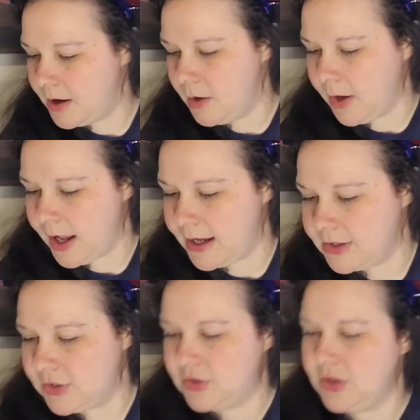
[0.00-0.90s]
Okay,
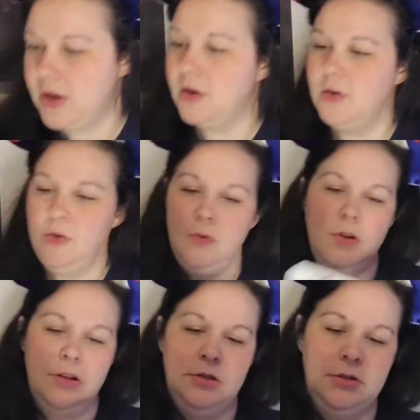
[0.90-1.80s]
so,
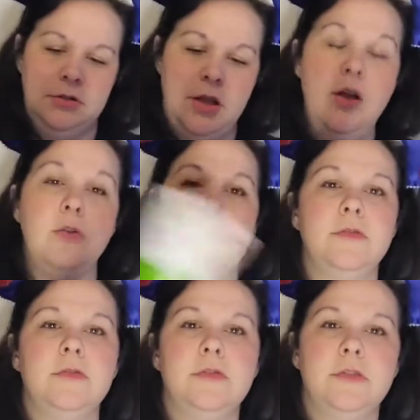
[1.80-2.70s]

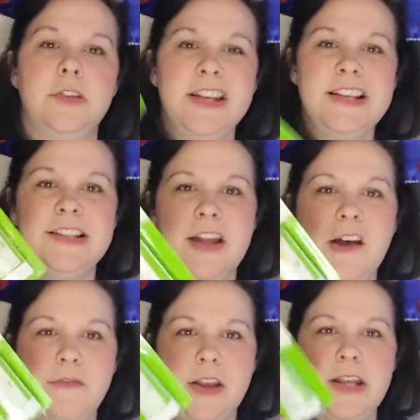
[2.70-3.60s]
this
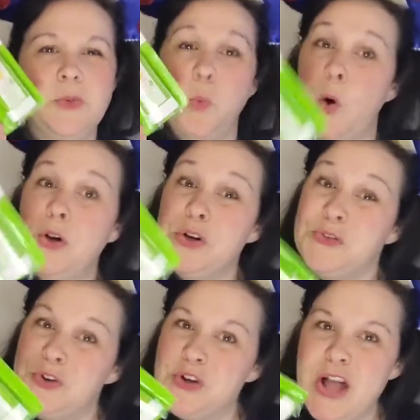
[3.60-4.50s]
stuff is
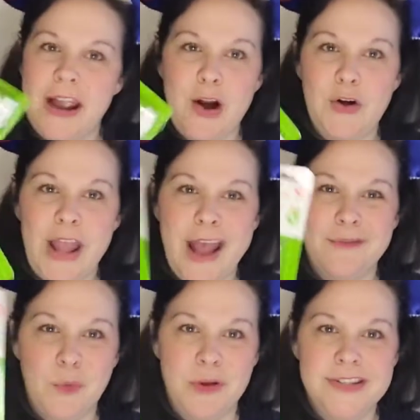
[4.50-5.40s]
wonderful. I already
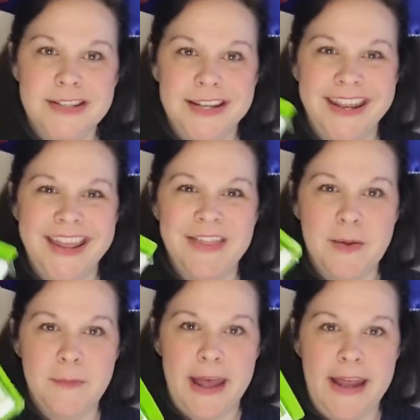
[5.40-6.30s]
have one stick in
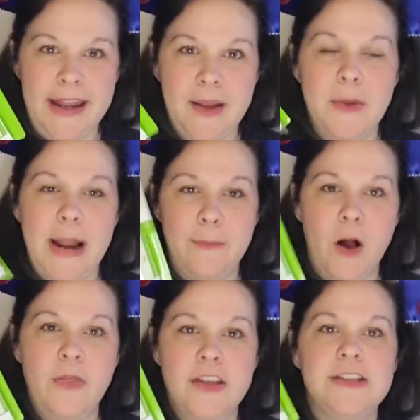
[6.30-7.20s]
the bag, but I
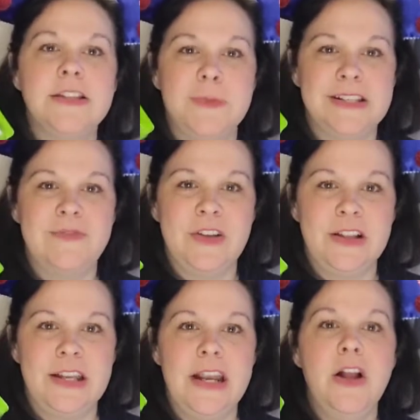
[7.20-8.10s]
bought this
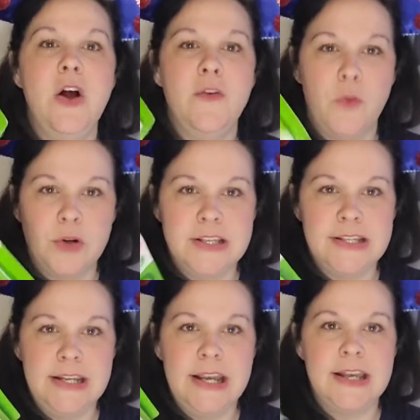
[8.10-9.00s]
specifically for
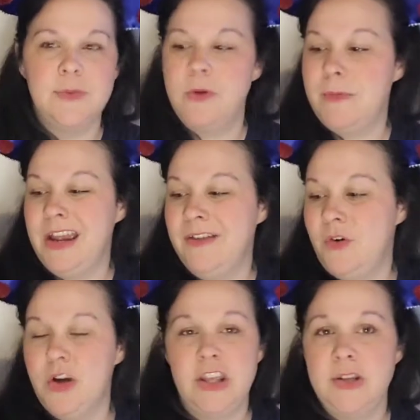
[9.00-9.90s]
Disney because we may have
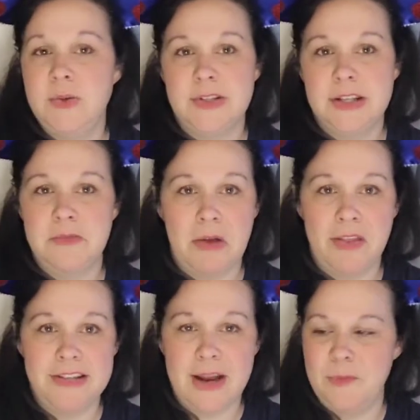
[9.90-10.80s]
already used it by
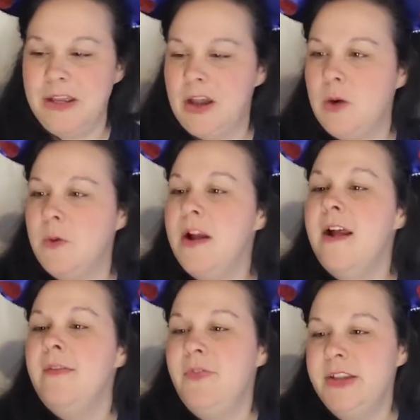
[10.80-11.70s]
the time we go.
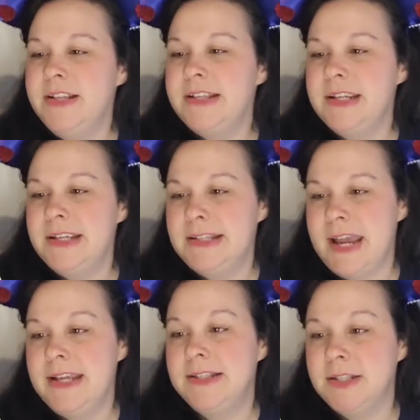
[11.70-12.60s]
This is
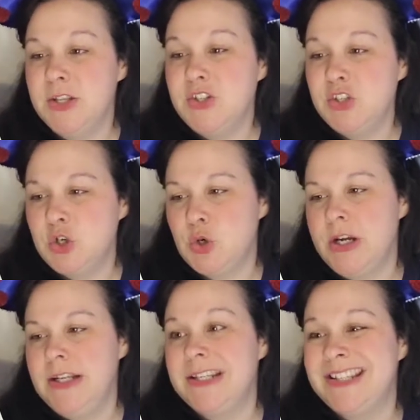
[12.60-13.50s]
a
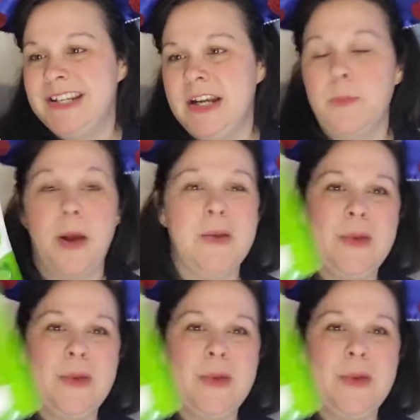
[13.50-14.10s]
sunscreen stick by